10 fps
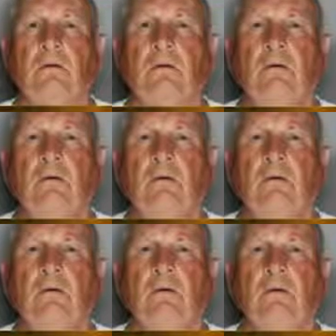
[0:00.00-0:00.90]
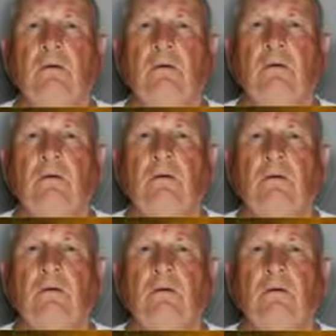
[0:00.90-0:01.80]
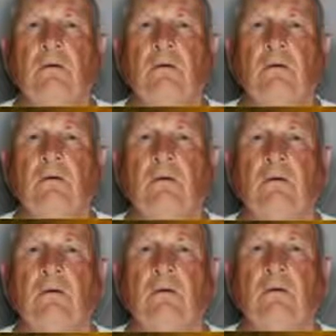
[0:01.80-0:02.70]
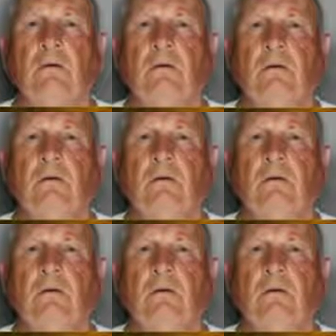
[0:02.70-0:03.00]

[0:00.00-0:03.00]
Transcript: This person isn't speaking.